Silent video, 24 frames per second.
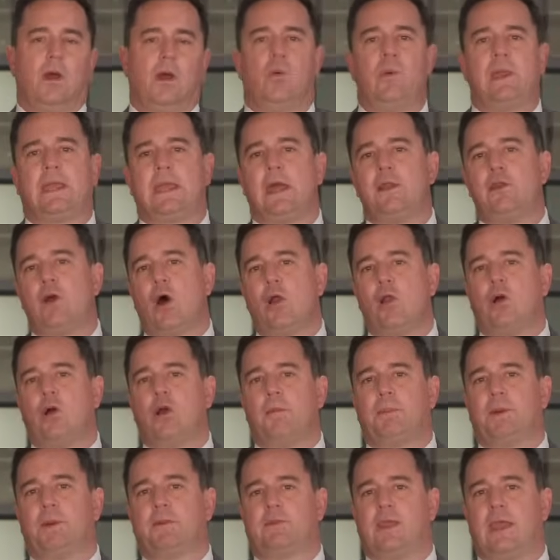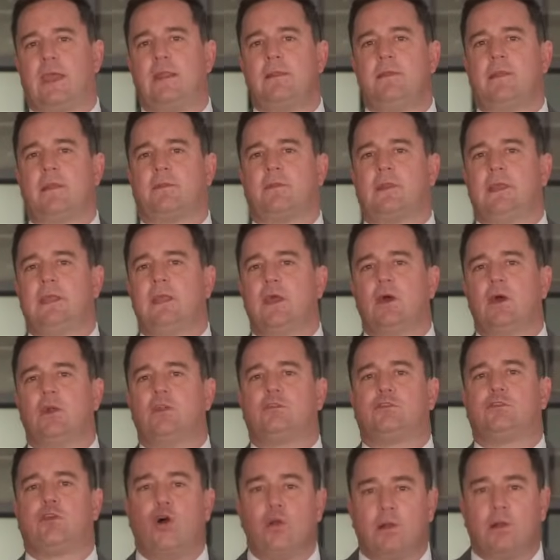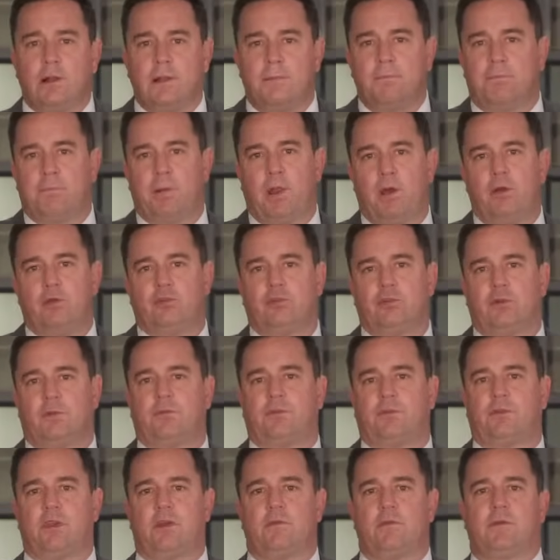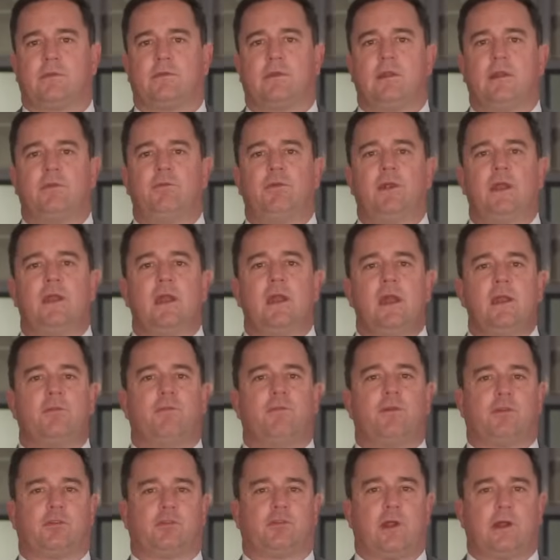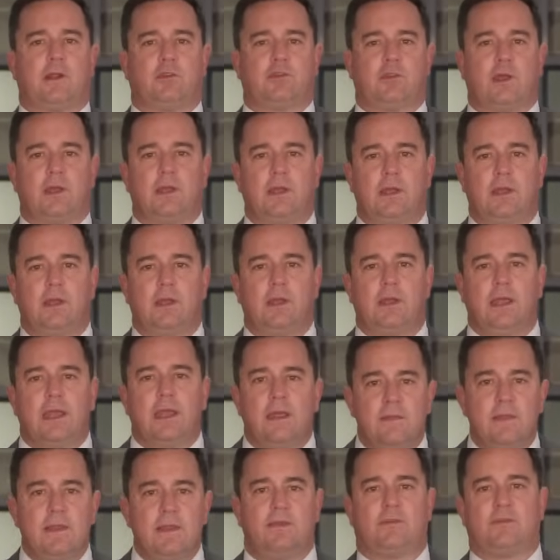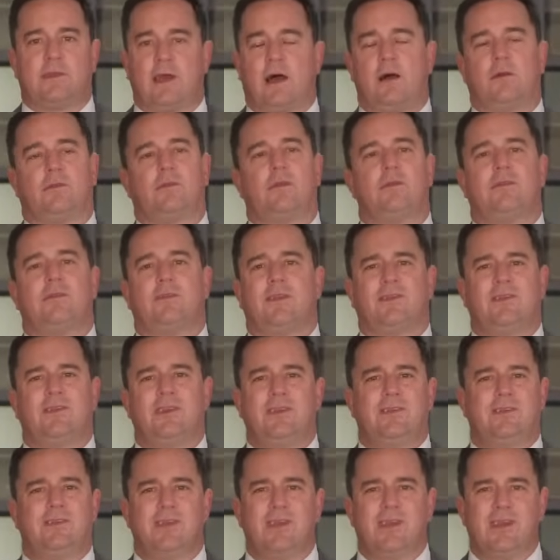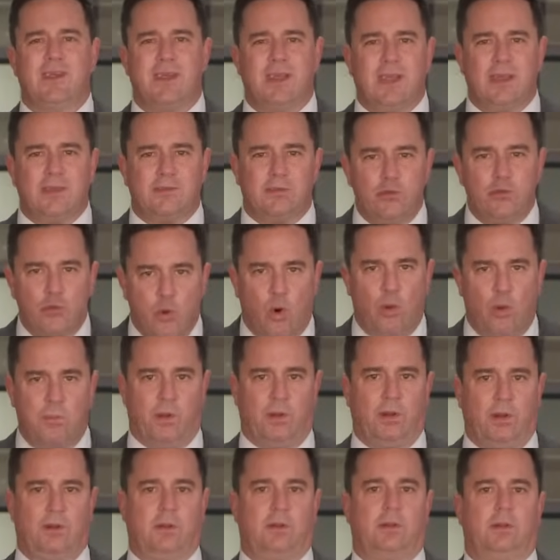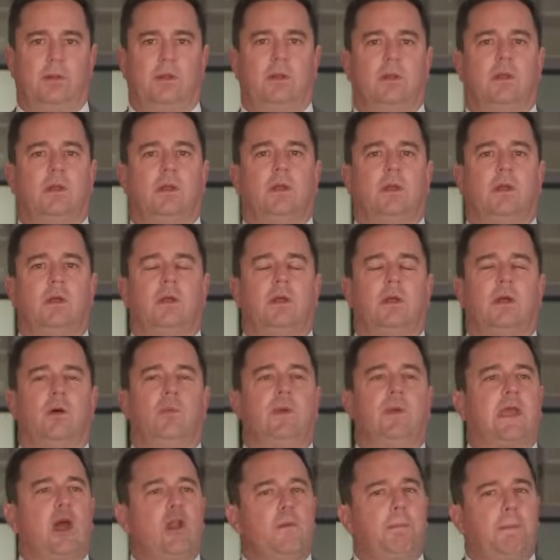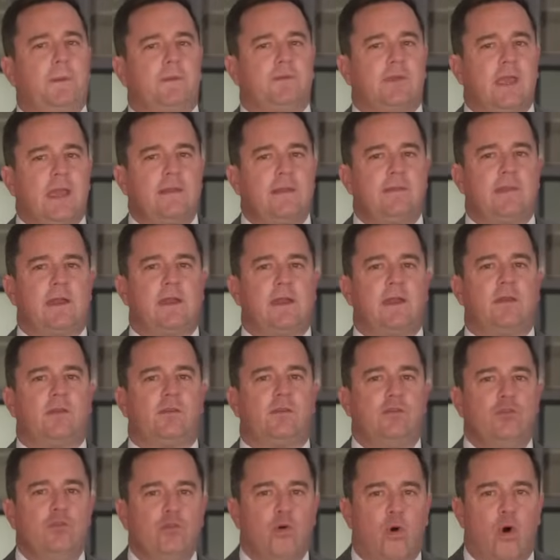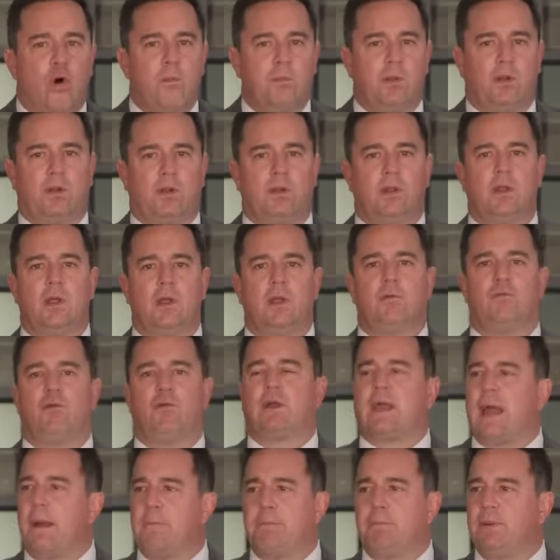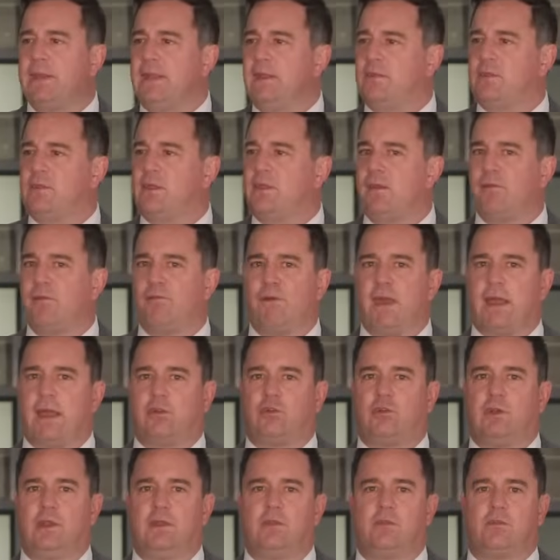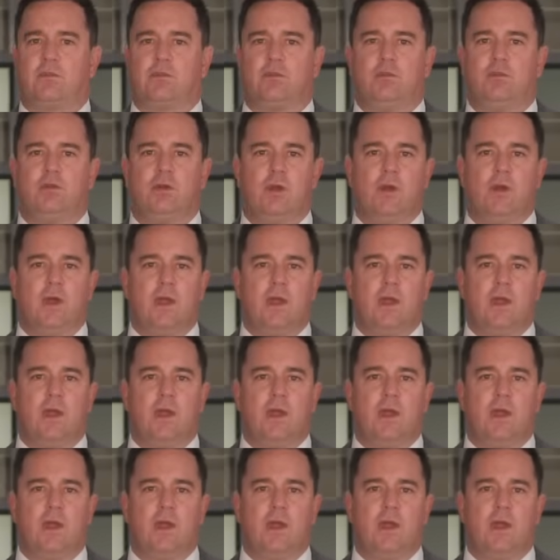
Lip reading: We can no longer pretend that the total implosion of service delivery and infrastructure in these towns and cities is normal. We cannot pretend that it is normal for companies and their factories to